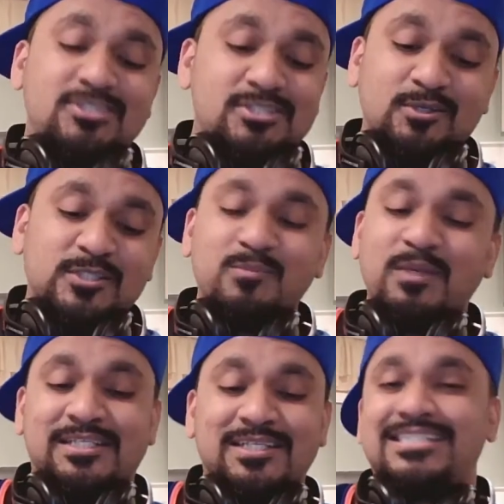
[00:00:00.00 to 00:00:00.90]
introduced
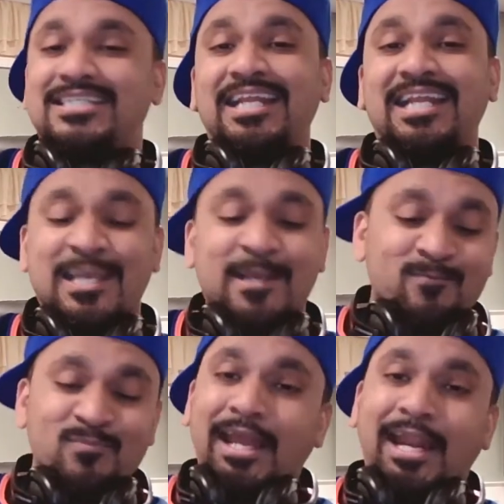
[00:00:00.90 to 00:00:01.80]
me to Genie,
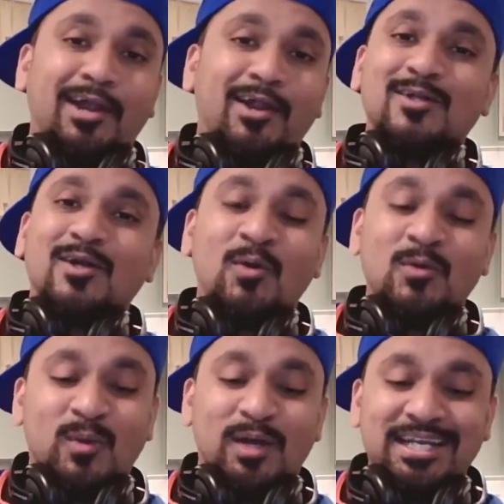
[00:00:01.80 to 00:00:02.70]
and I heard
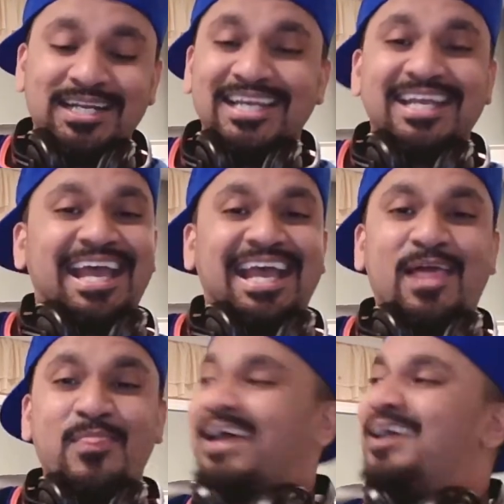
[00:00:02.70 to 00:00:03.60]
Cone 1, and then